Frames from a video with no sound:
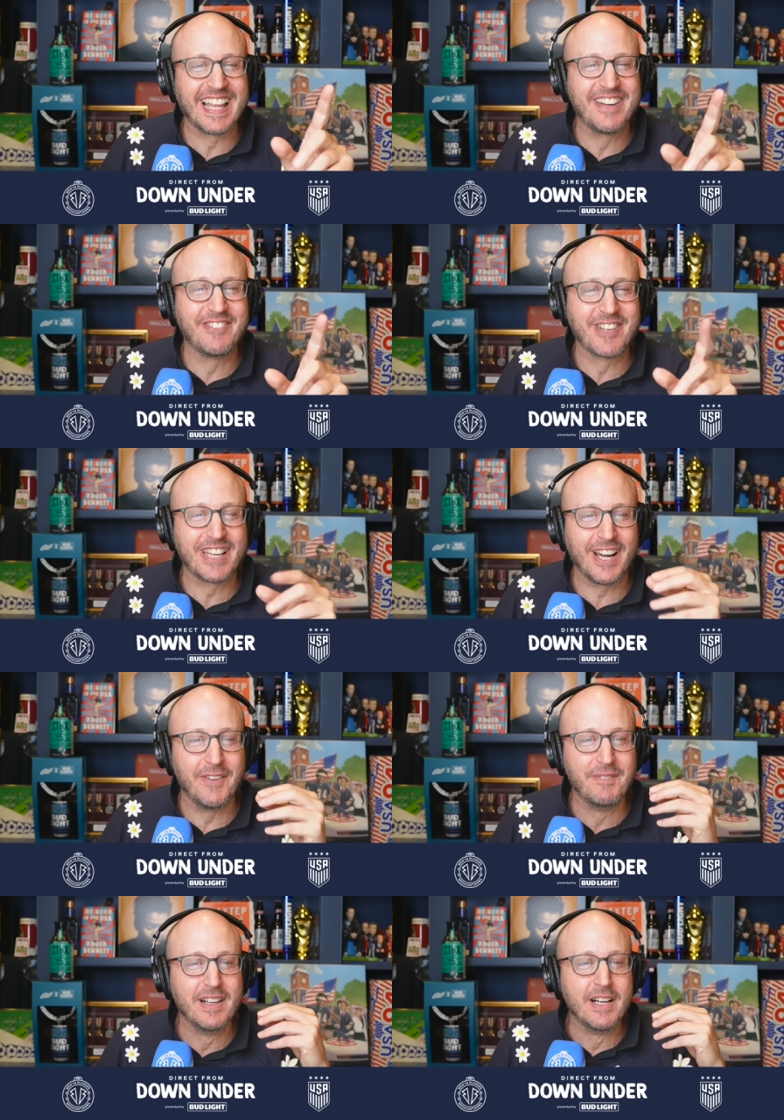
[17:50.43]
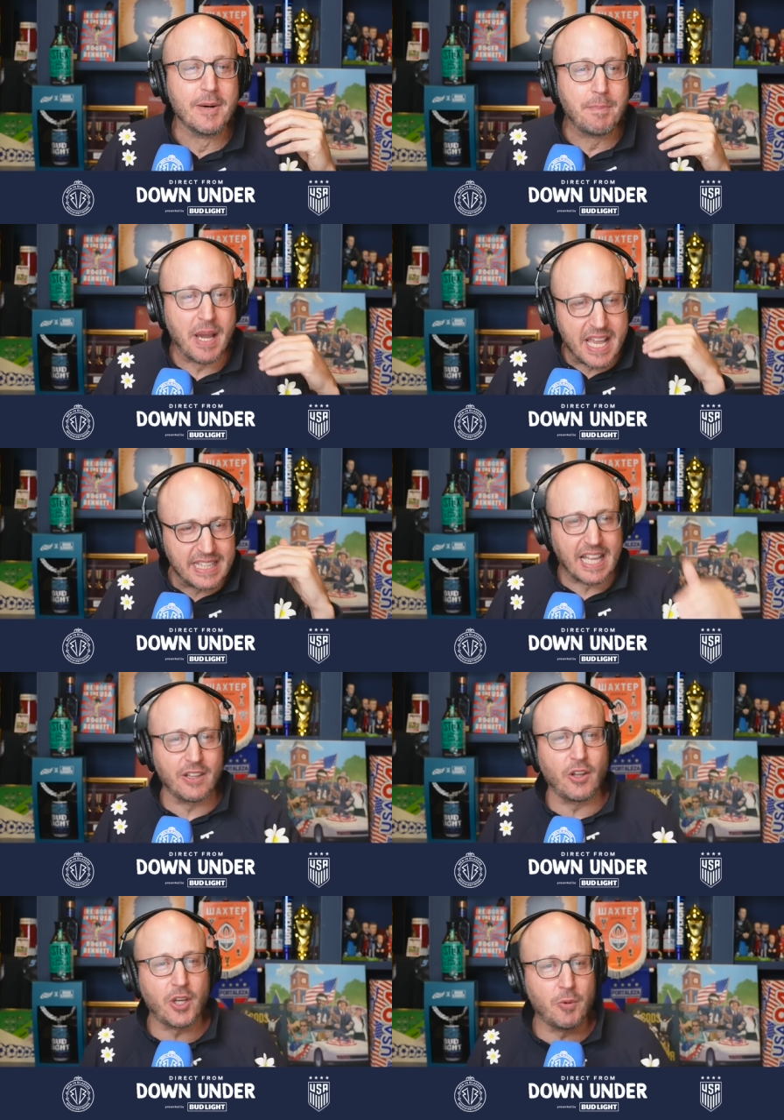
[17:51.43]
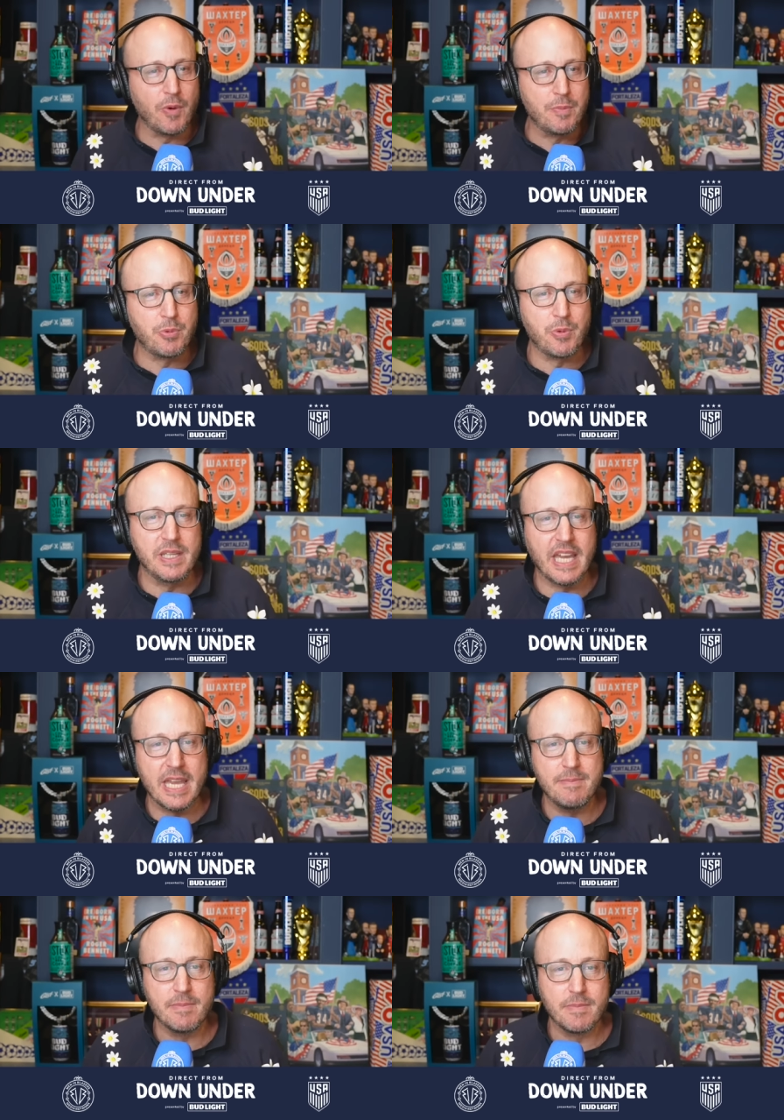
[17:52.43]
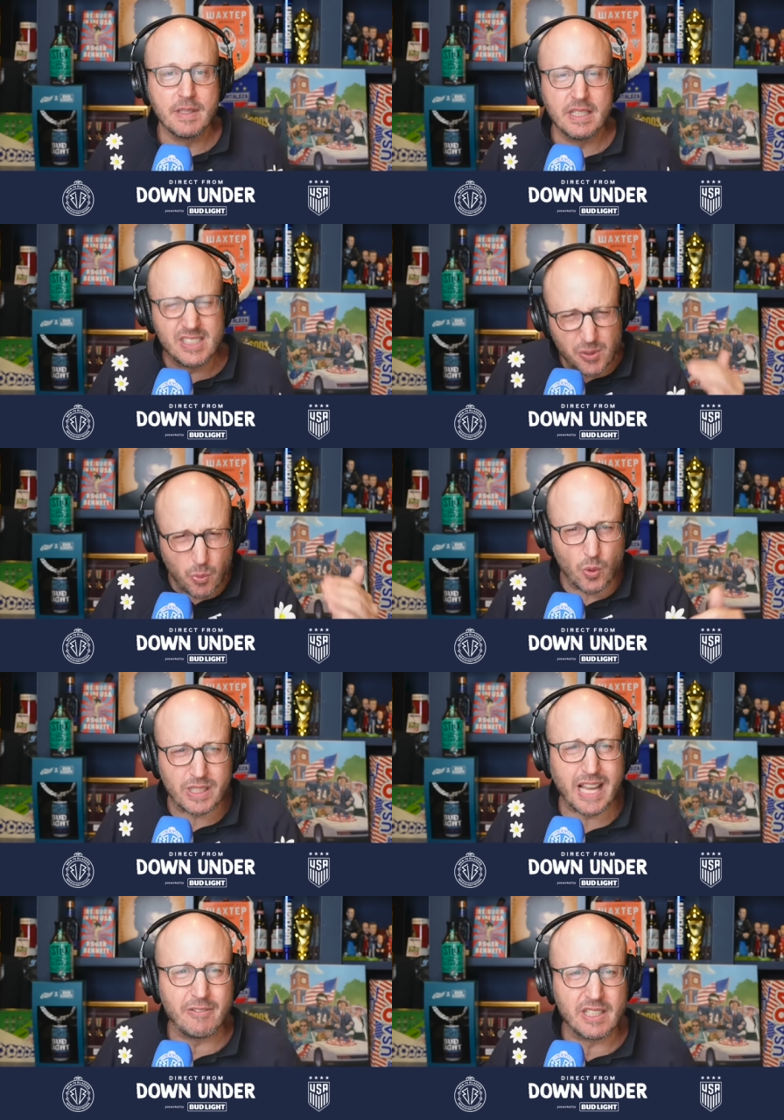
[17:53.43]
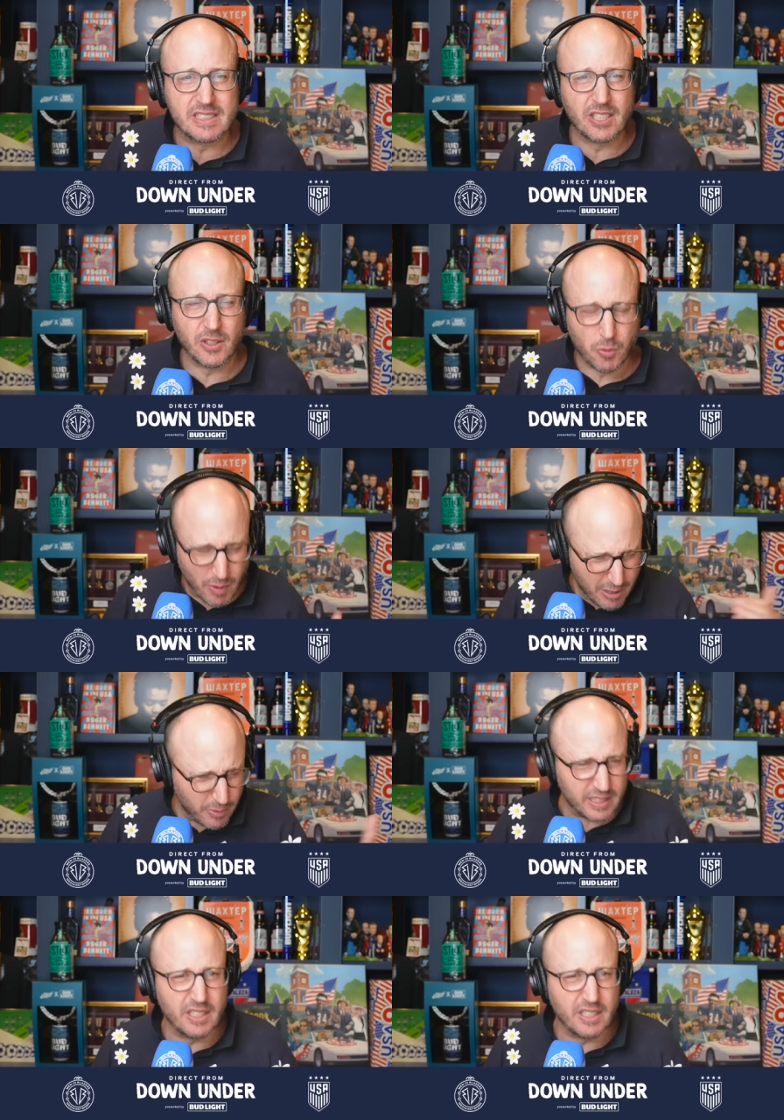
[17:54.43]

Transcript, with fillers: day will come yeah but in that locker room pre-game as you walk down the tunnel where were the